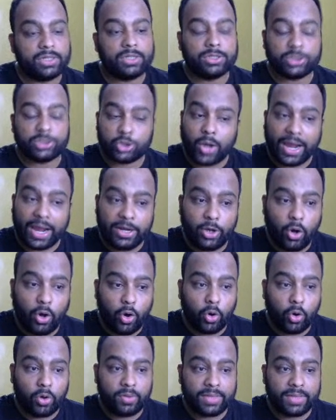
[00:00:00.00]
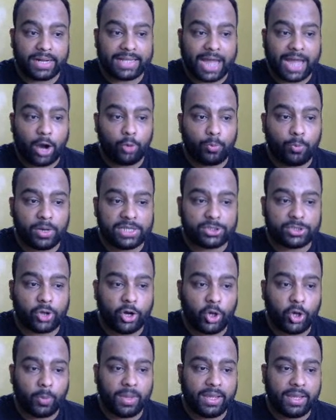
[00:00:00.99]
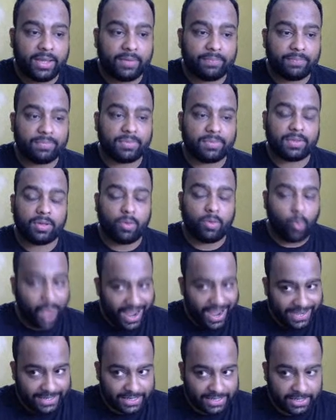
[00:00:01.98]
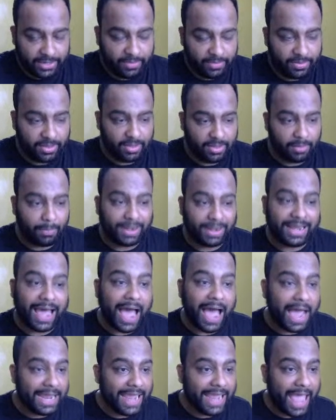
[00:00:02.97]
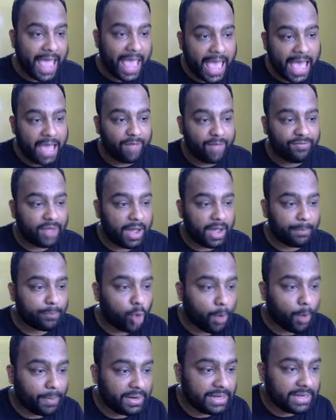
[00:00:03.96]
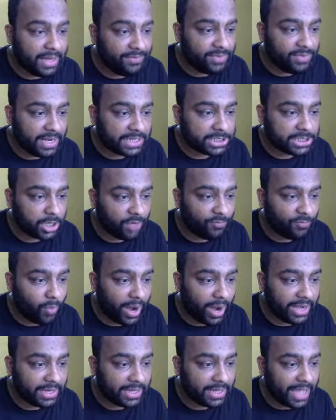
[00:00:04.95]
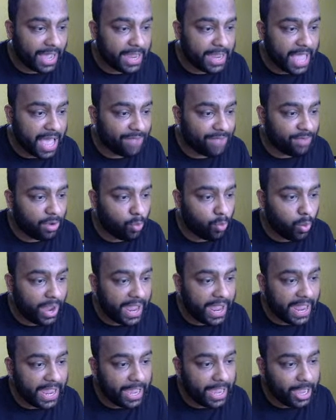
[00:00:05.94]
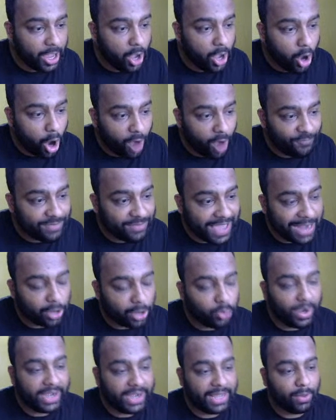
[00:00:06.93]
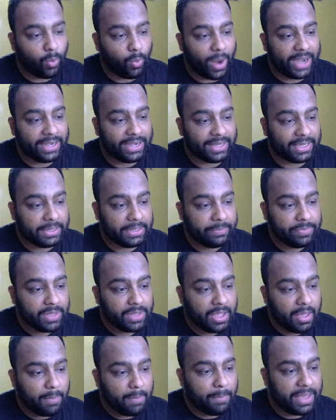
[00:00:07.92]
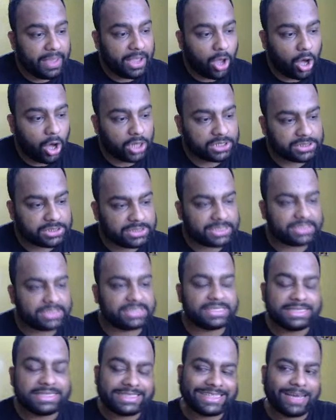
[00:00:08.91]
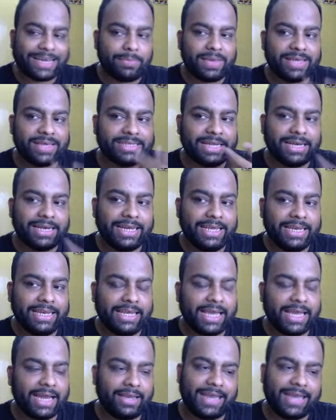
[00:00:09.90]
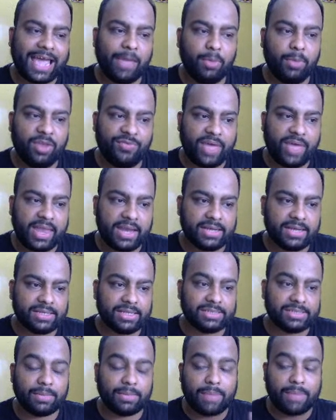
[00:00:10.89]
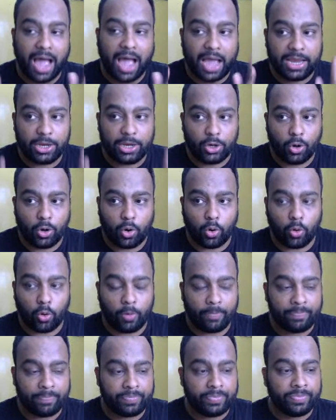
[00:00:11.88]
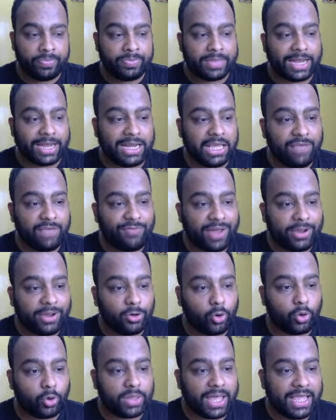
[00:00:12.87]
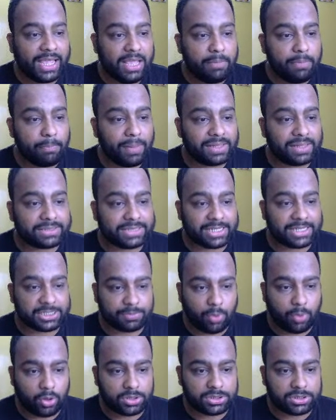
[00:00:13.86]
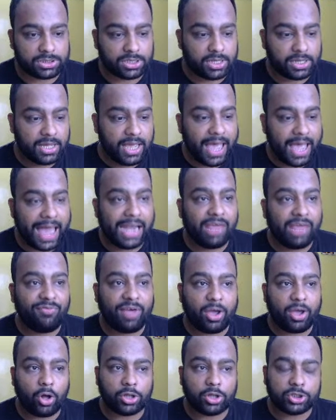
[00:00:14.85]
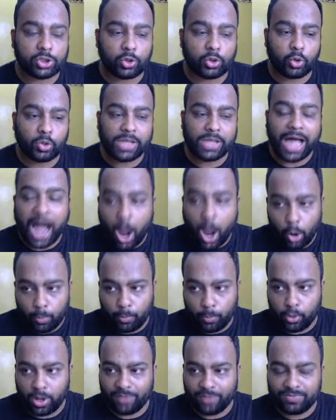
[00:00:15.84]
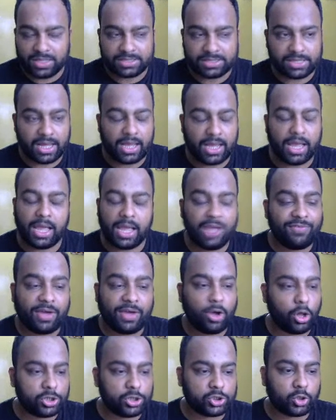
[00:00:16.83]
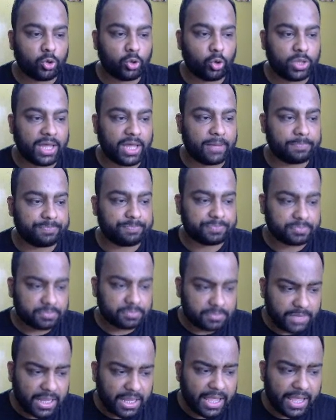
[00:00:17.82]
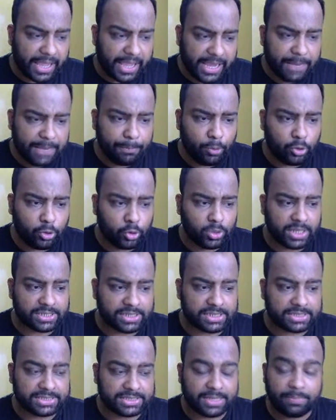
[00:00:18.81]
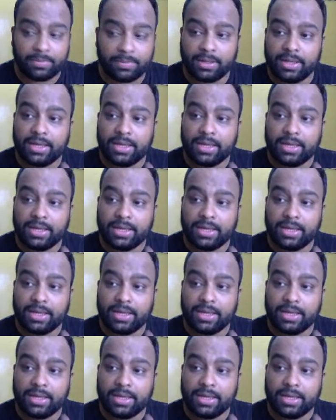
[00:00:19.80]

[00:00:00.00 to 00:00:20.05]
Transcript: so I know that the output is going to be yt, but I have a proper definition of yt. I have a way of calculating yt because the system is a linear time invariant system. I know that if I know the impulse response and if I also know the output of this, if I also know the input to the system,